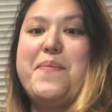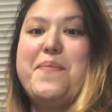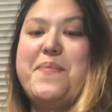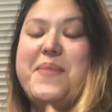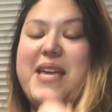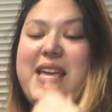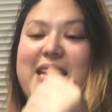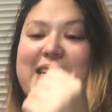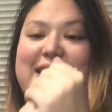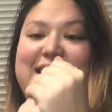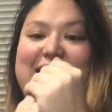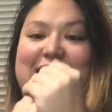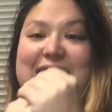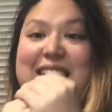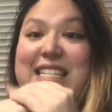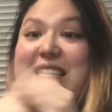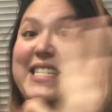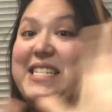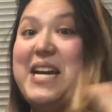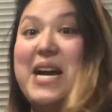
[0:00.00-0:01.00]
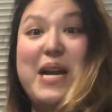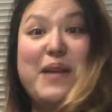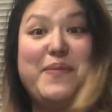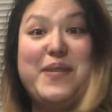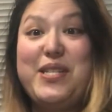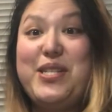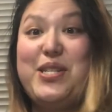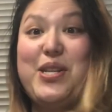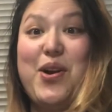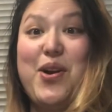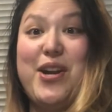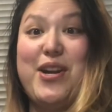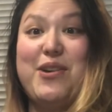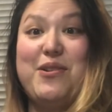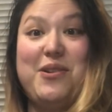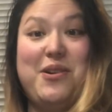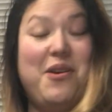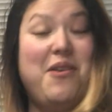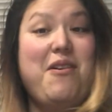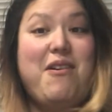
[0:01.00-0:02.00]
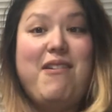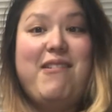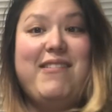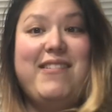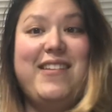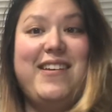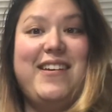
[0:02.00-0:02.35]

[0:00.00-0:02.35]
It's time to start it all.